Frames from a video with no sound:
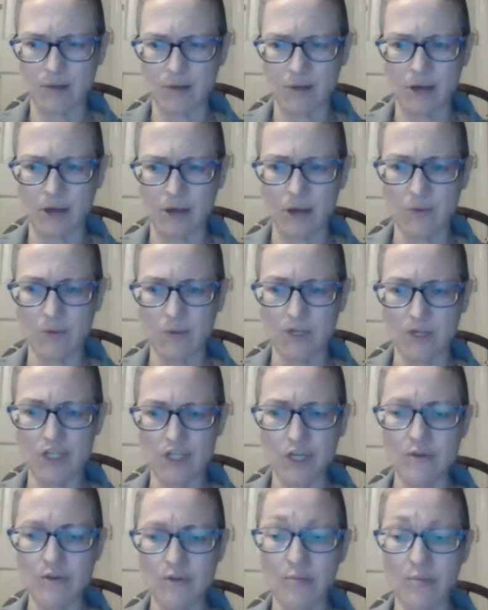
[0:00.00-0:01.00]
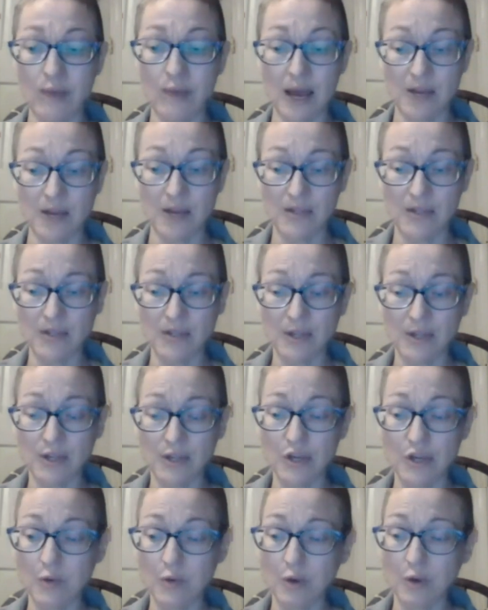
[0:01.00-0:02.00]
I wish you the best.
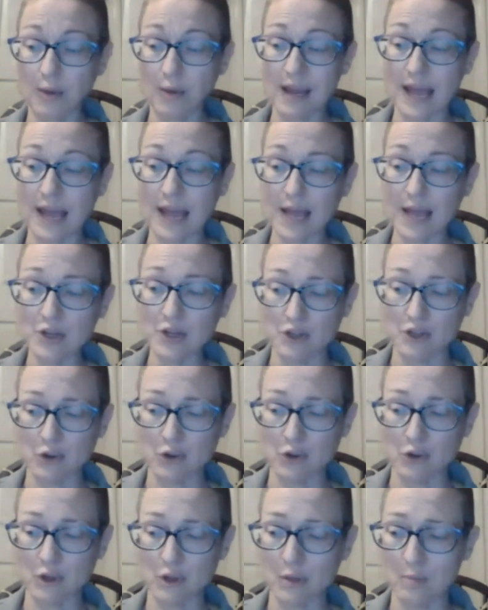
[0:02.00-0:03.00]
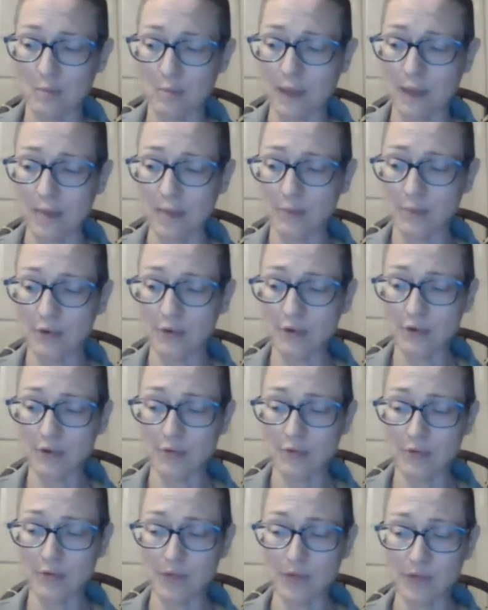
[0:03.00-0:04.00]
You are my angel, my
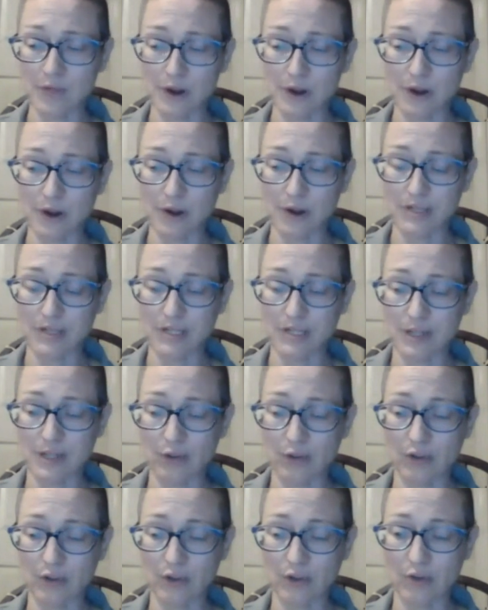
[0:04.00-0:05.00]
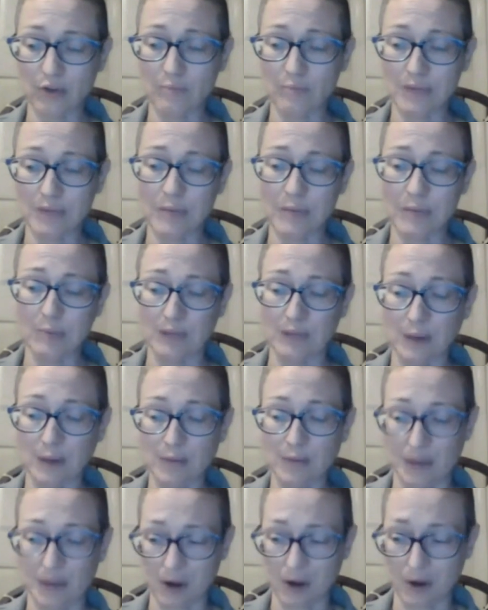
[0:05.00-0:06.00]
proof that there are still good people out
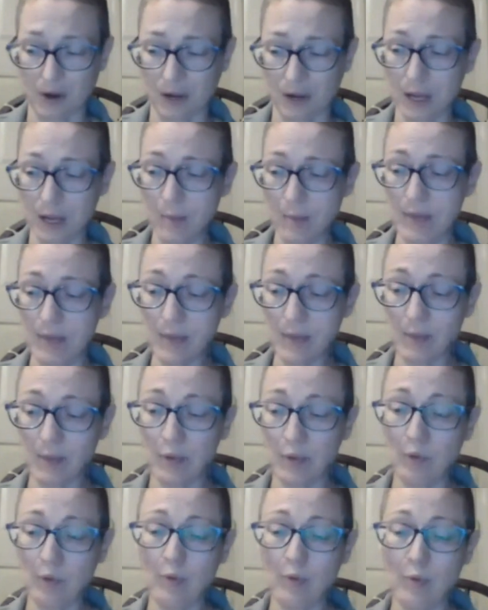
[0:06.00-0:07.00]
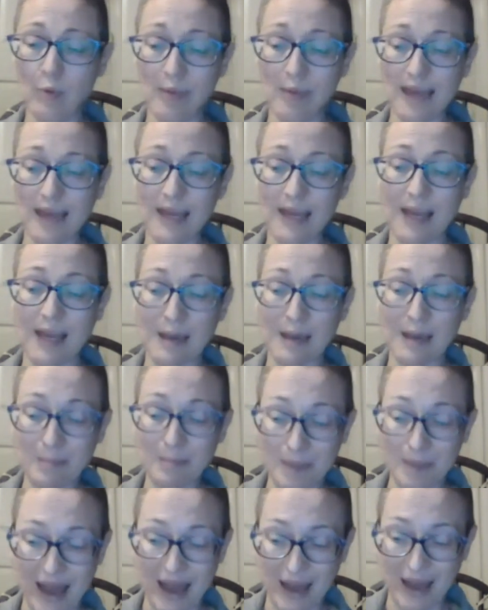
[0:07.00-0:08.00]
there, people who will make an
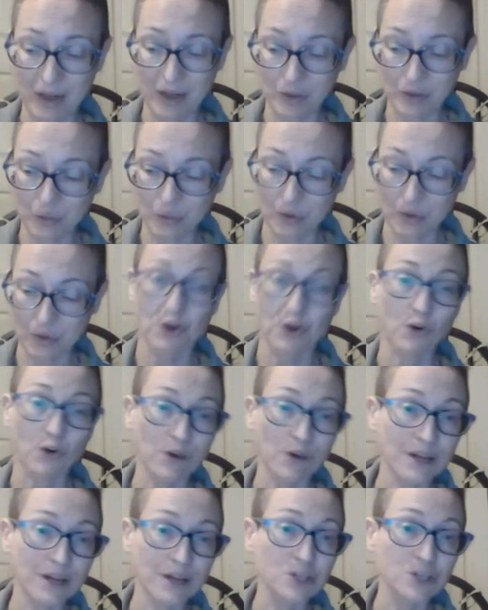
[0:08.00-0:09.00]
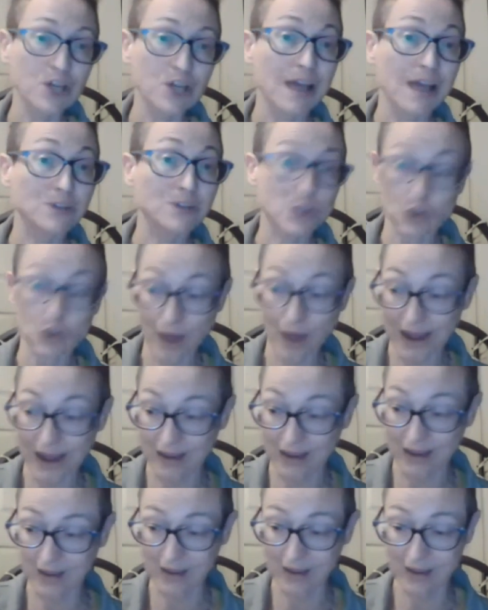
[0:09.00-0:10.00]
impact through their courage and
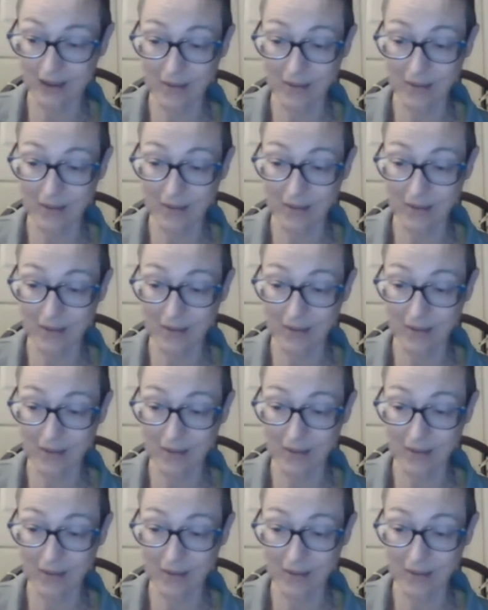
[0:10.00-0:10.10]
strength.